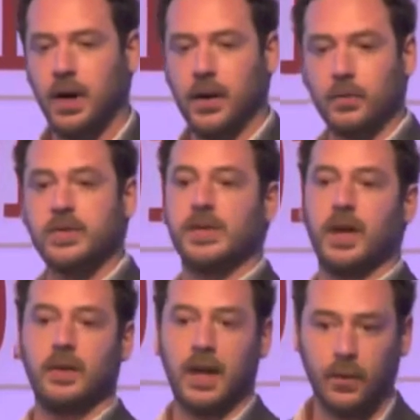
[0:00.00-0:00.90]
And
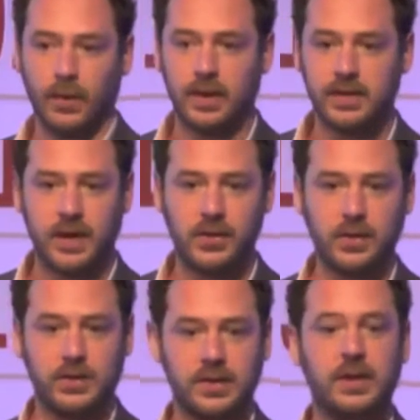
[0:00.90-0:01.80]
also in
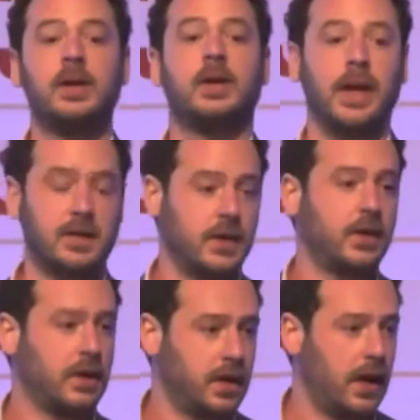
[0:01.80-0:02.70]
organisations, that's
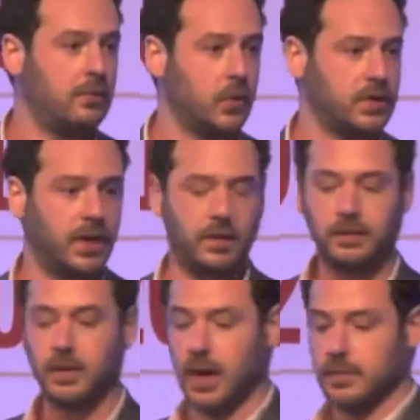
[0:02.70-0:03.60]
only going to get more so
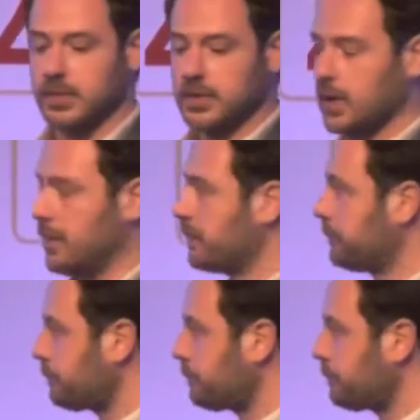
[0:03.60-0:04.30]
too.